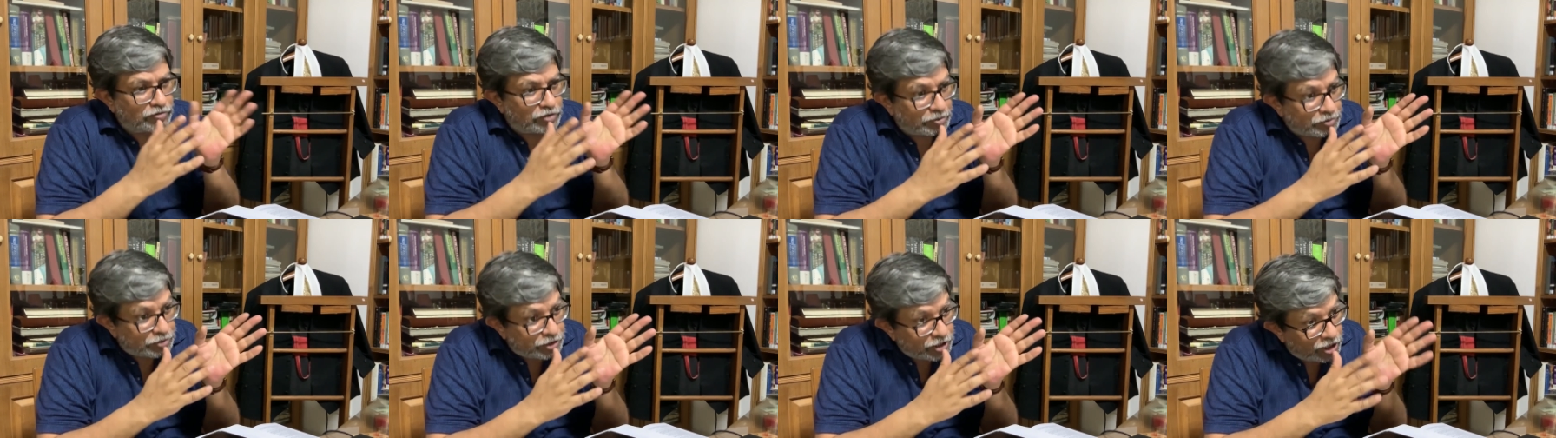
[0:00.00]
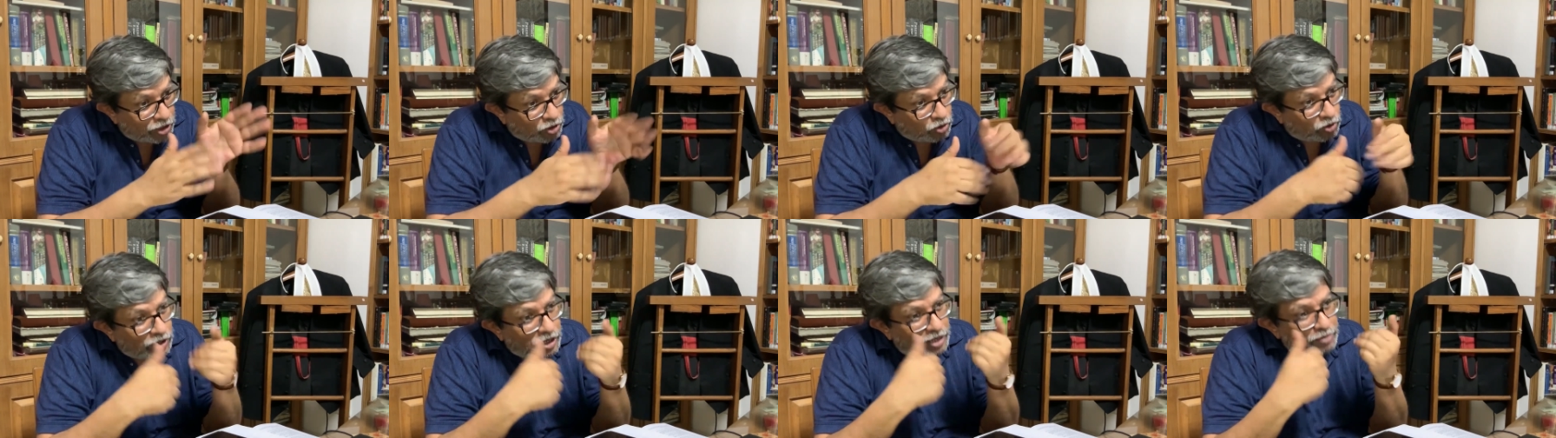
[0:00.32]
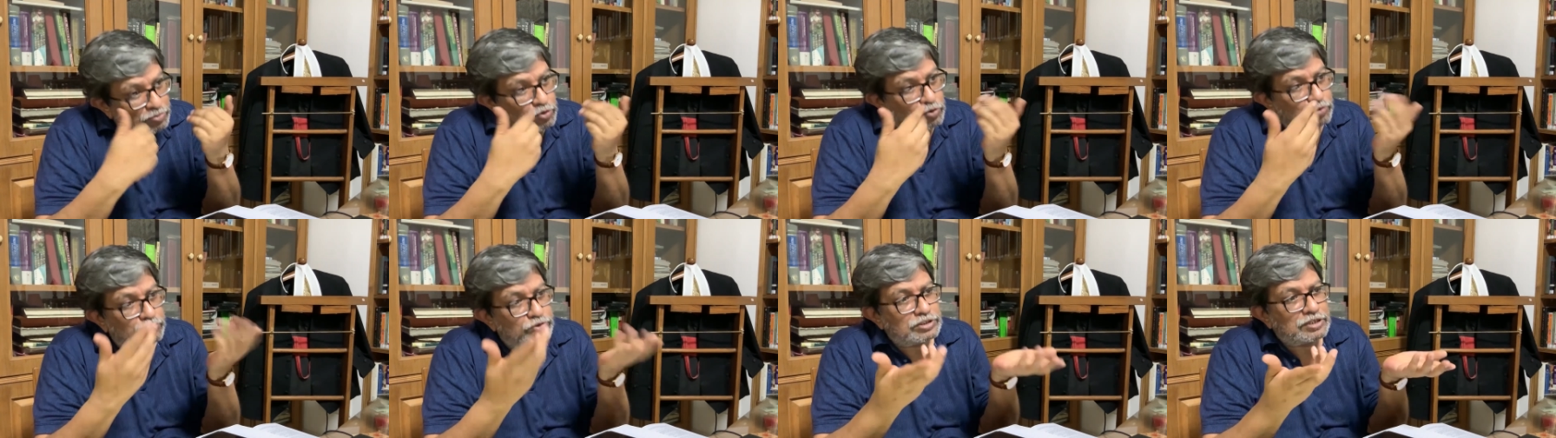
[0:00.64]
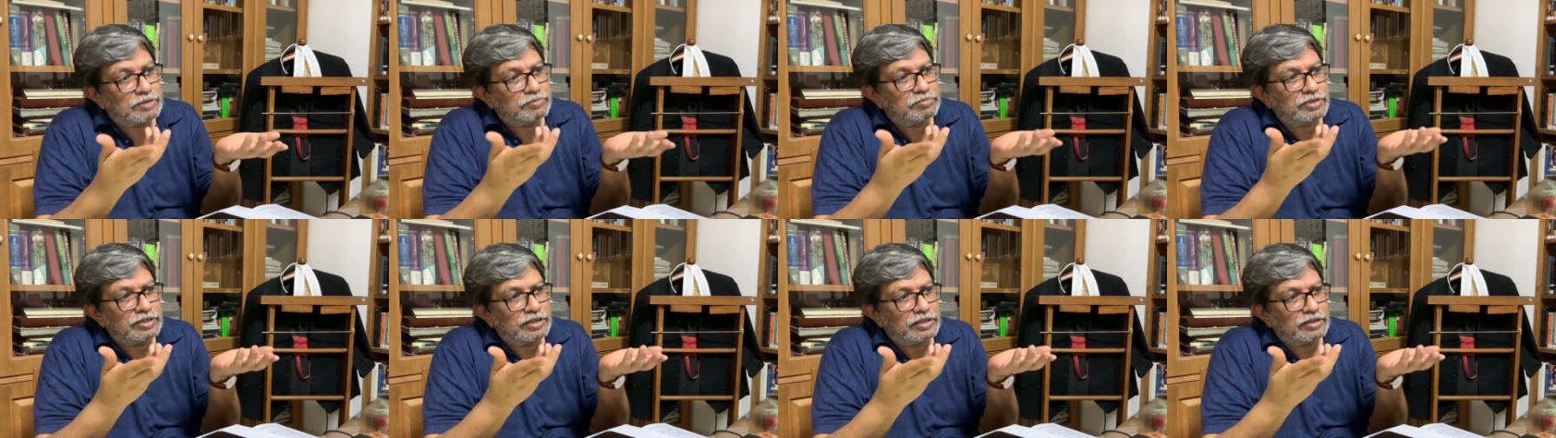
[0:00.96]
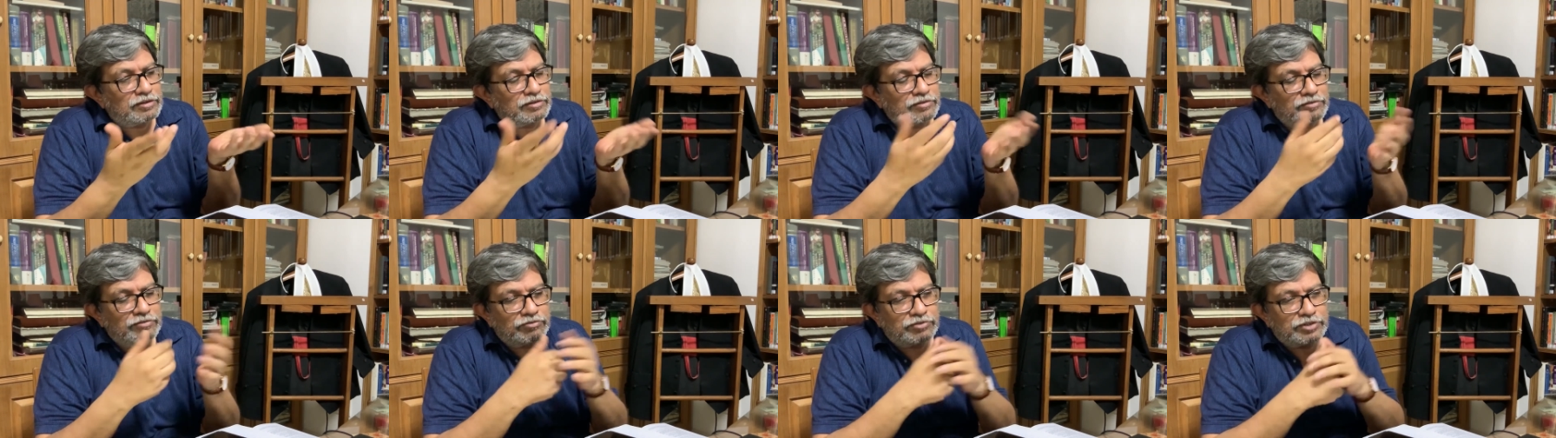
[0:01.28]
From here on, I move to
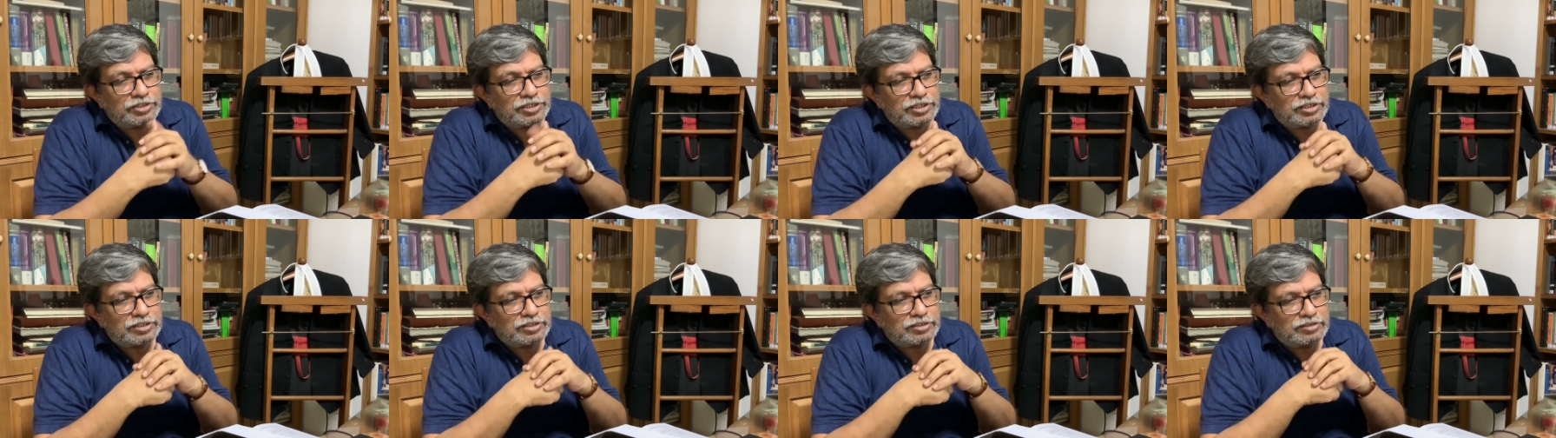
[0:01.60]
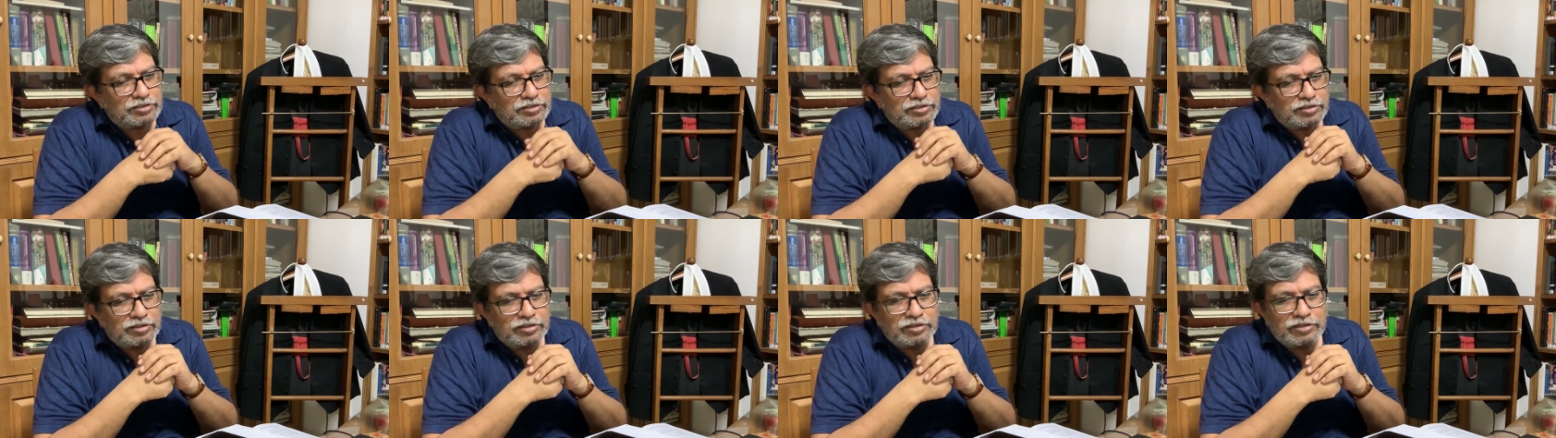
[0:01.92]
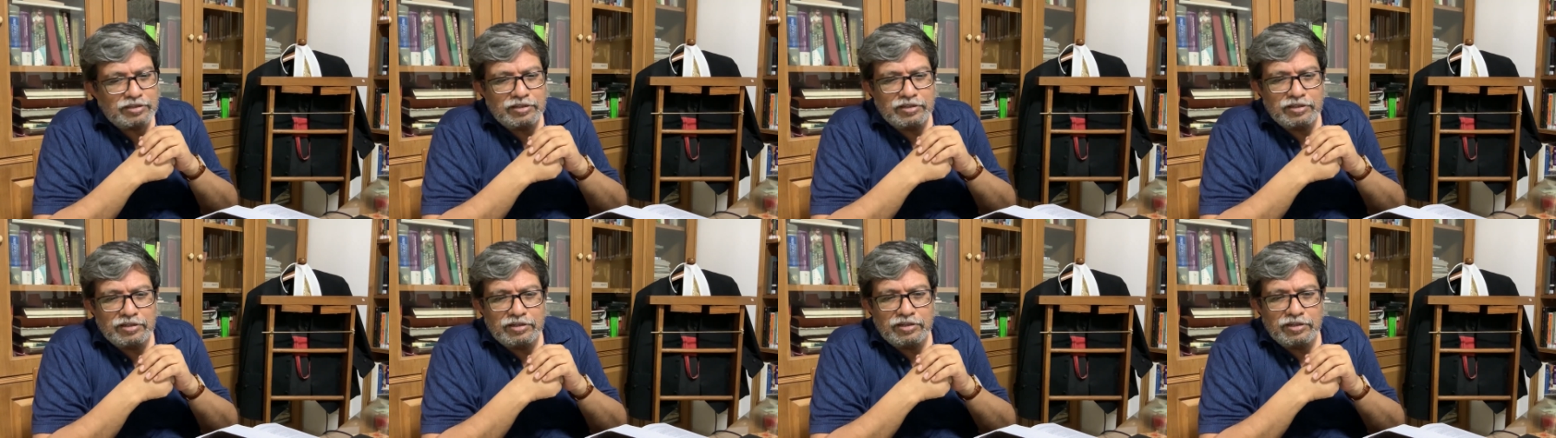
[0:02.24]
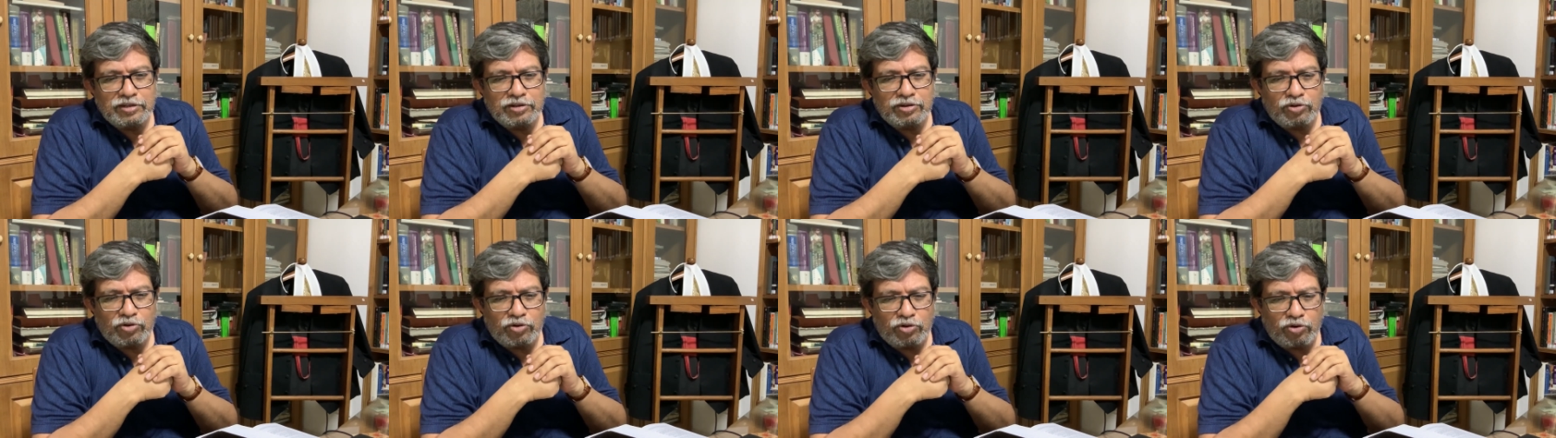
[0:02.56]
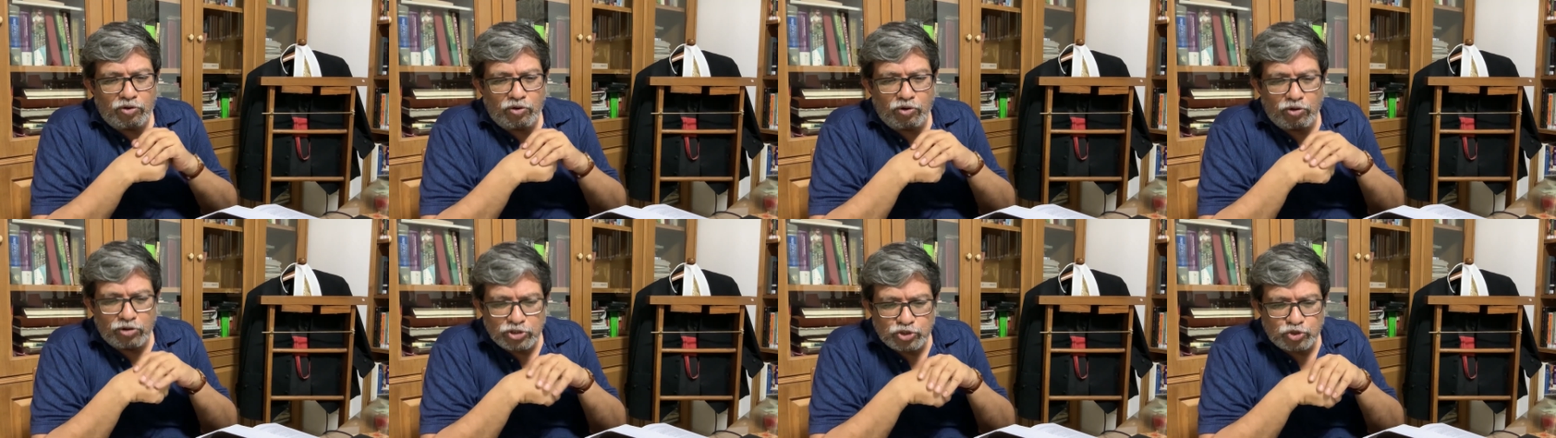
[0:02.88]
something which is
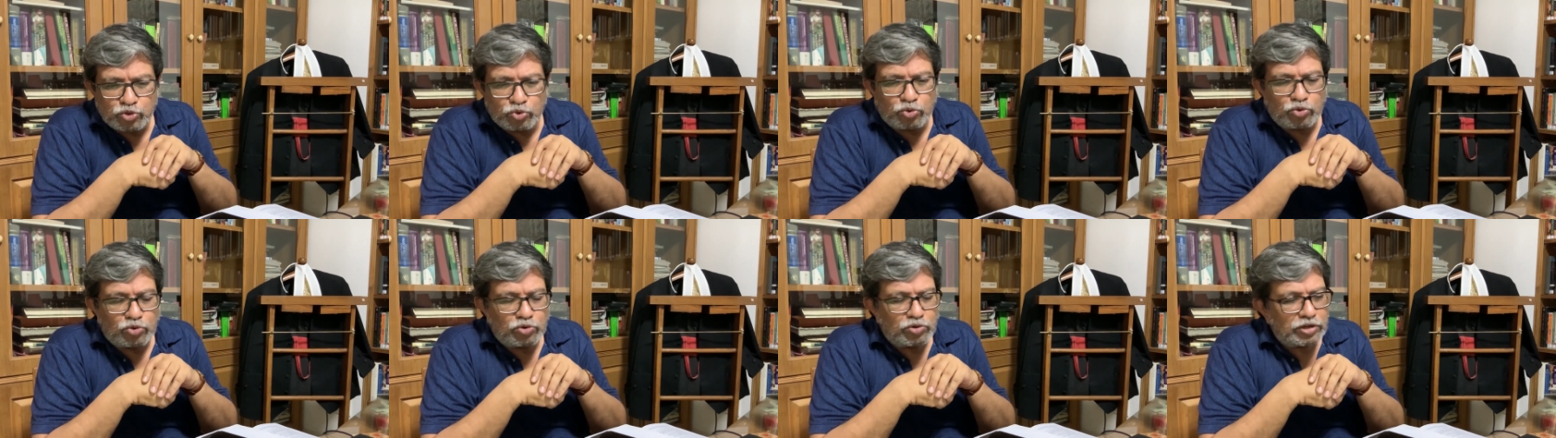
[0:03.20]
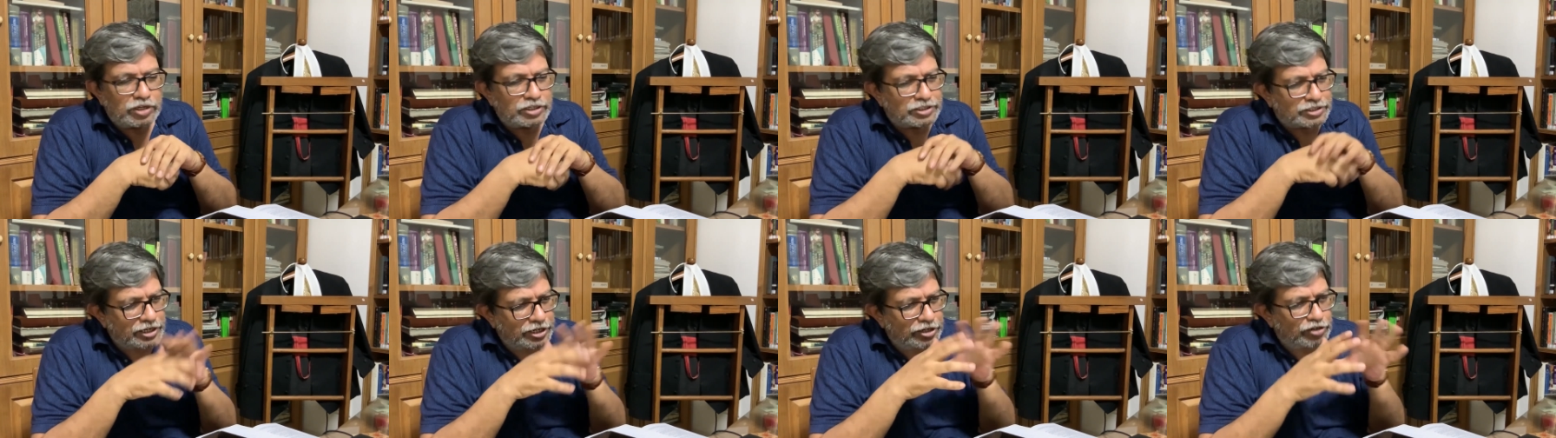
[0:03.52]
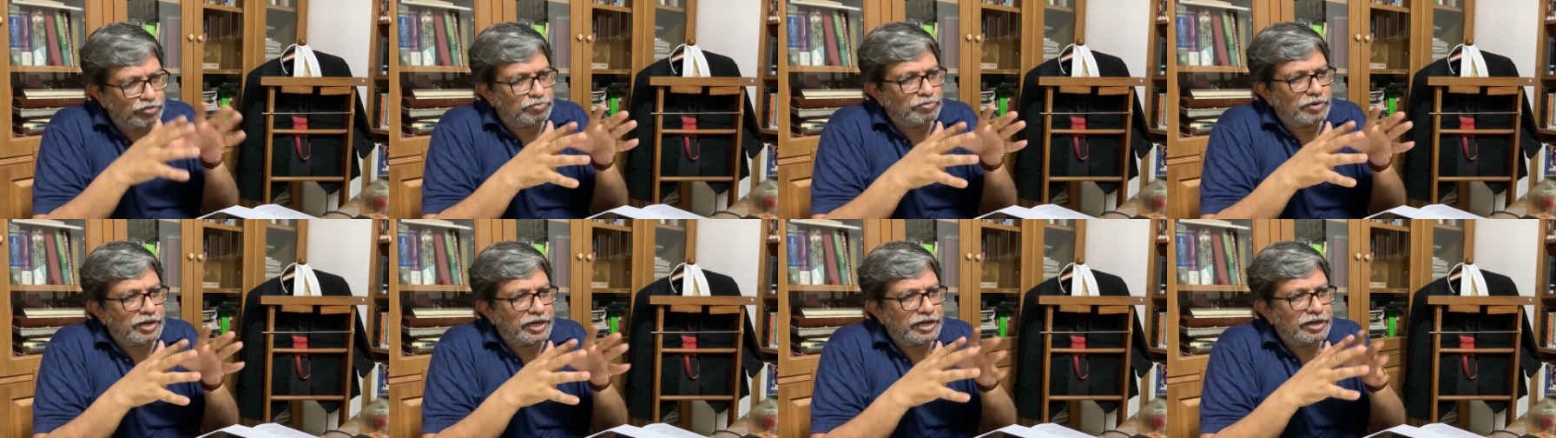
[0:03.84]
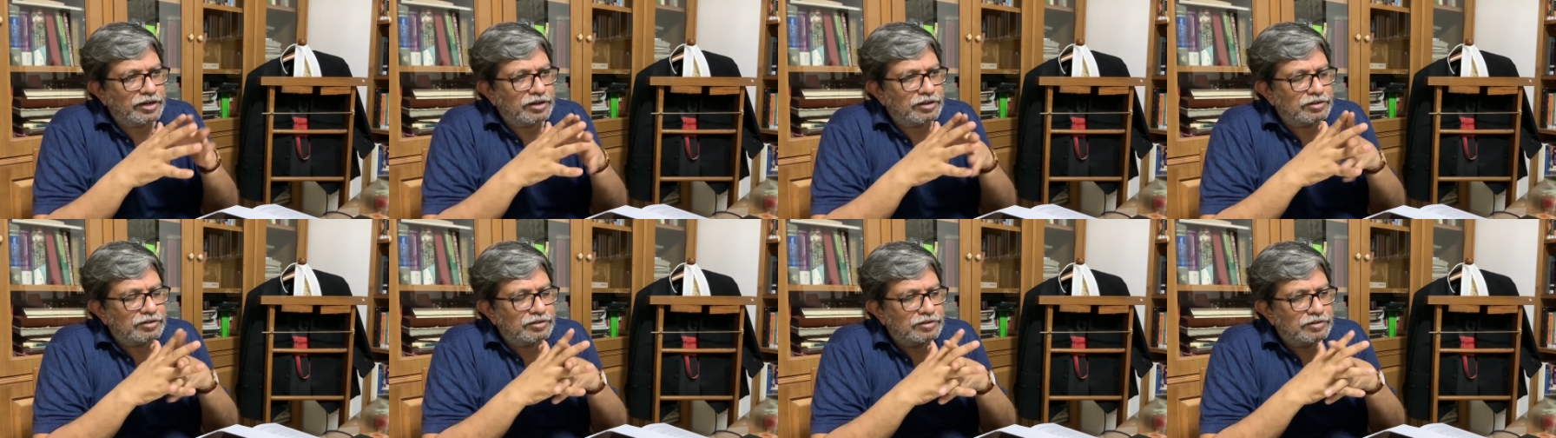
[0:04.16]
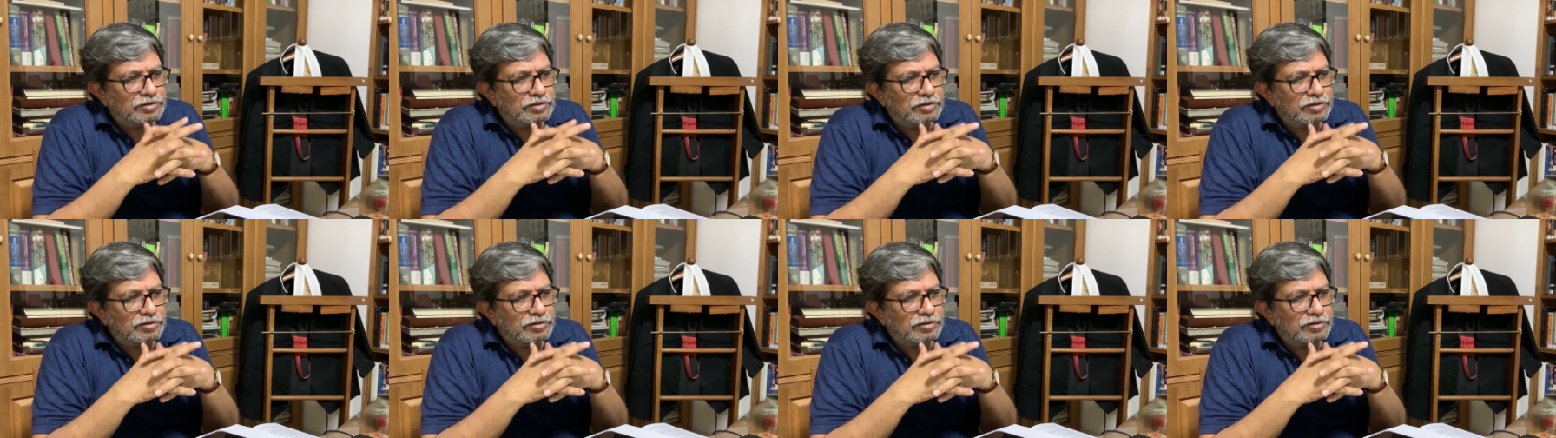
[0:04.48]
also a state of mind